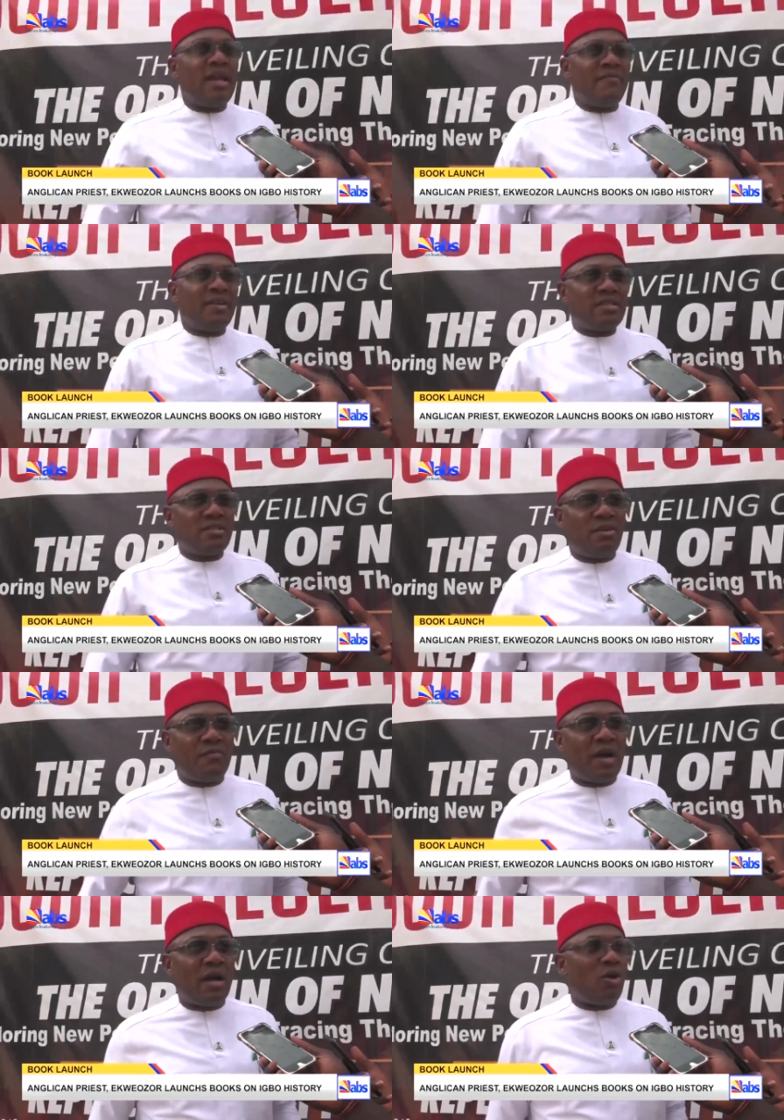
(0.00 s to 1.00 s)
The diversity
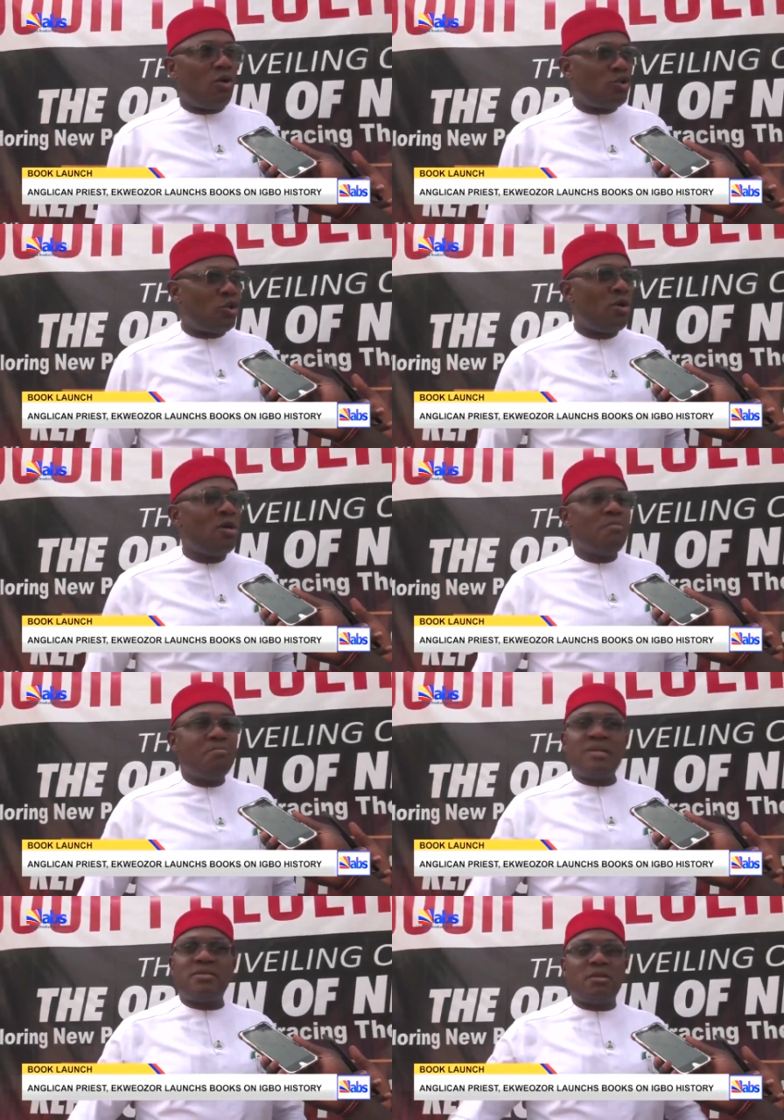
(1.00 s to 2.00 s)
of our culture
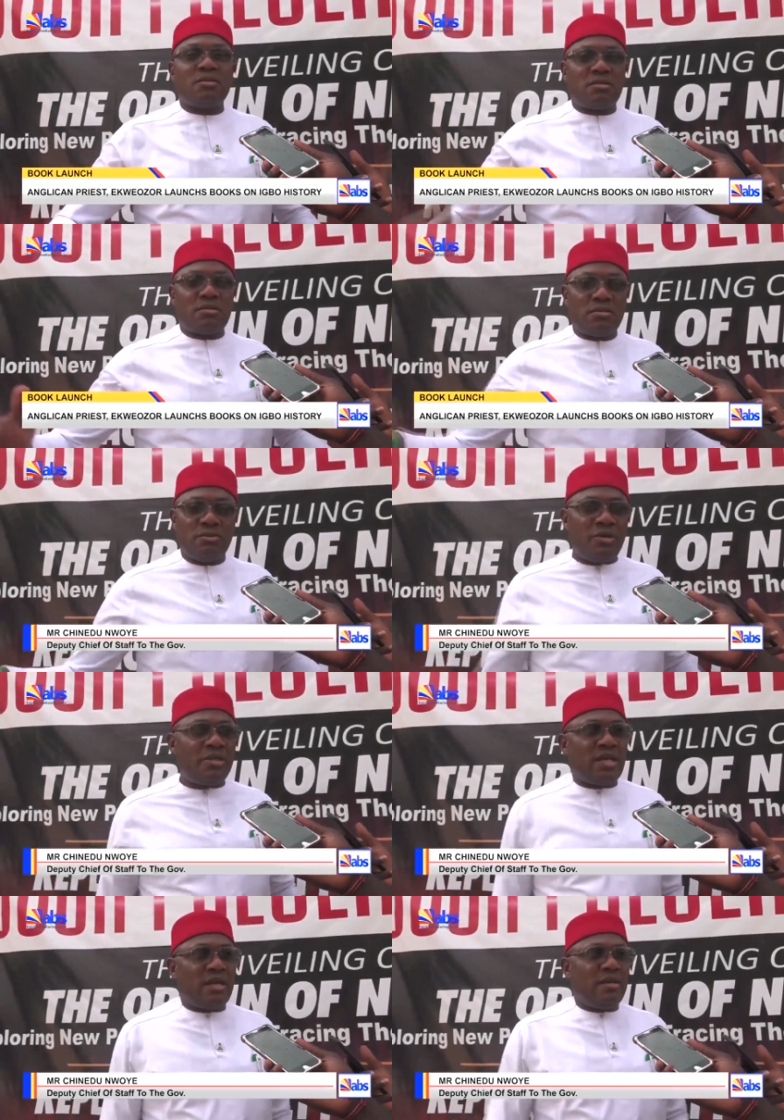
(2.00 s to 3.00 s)
makes us
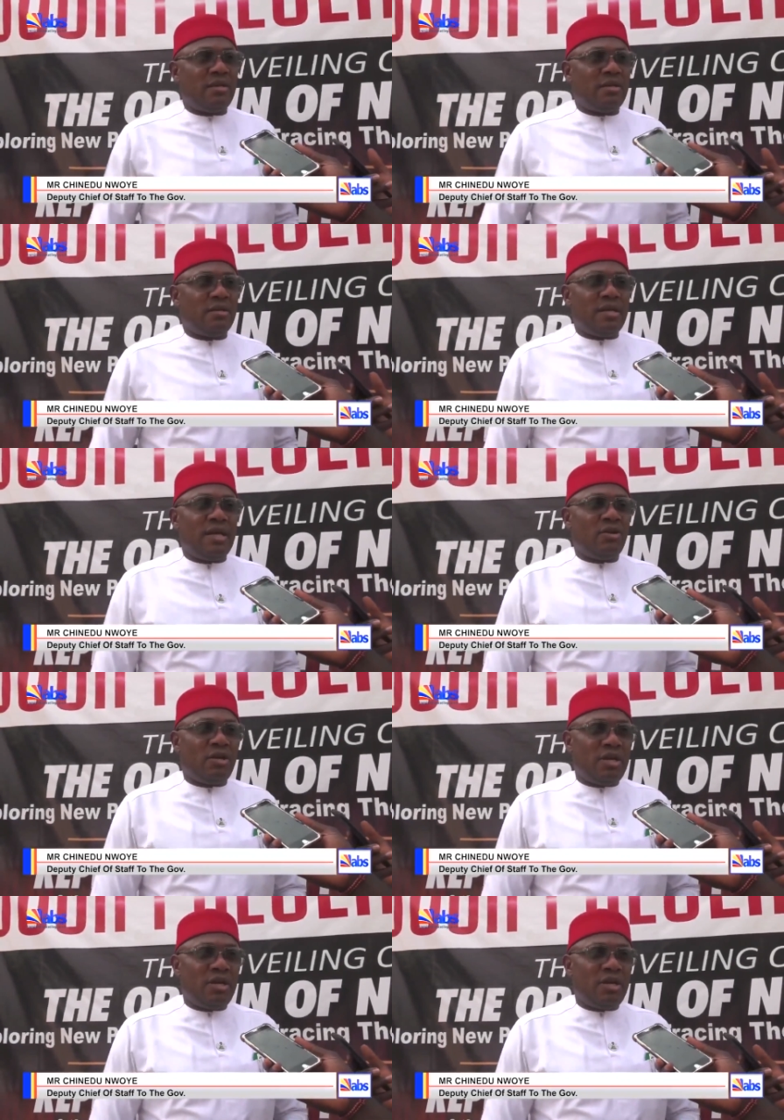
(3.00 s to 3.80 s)
richer than